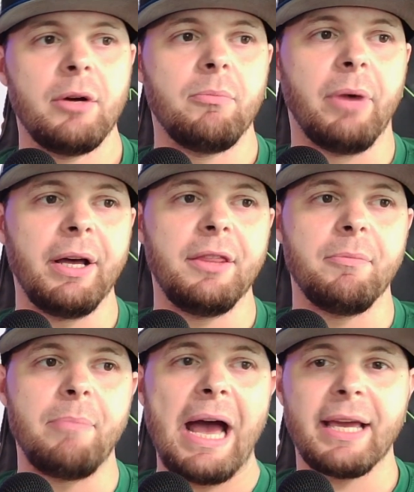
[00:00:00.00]
but in the
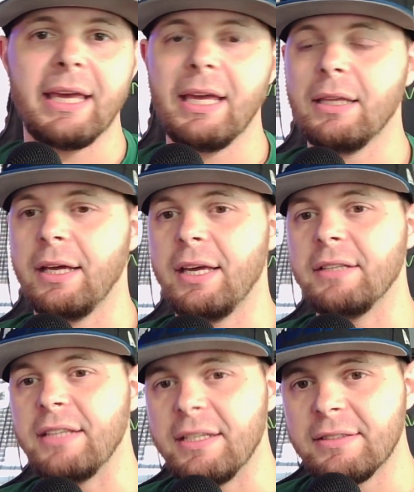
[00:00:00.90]
back end, like his
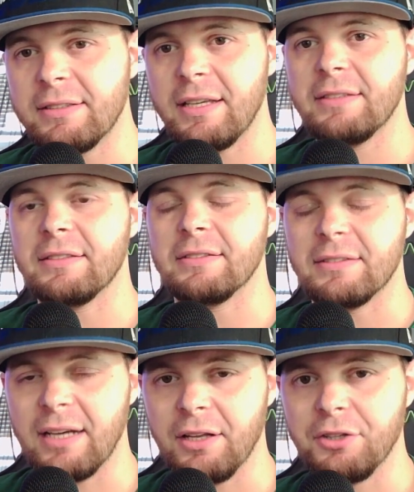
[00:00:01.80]
instincts, his
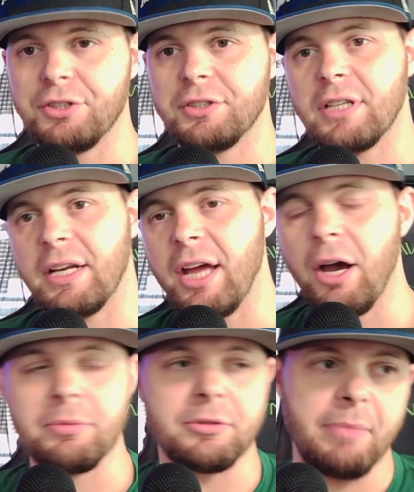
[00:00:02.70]
intelligence kind of
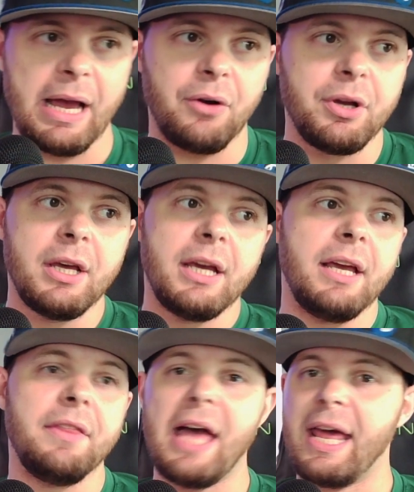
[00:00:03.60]
helps him out
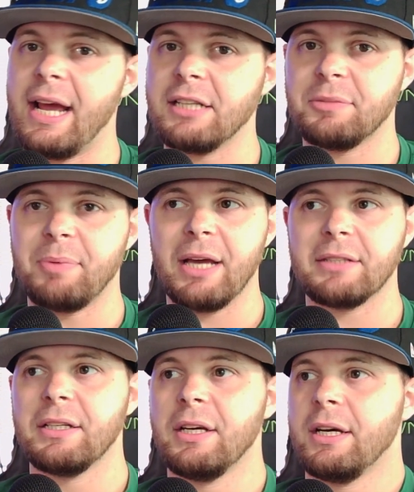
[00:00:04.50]
in that aspect,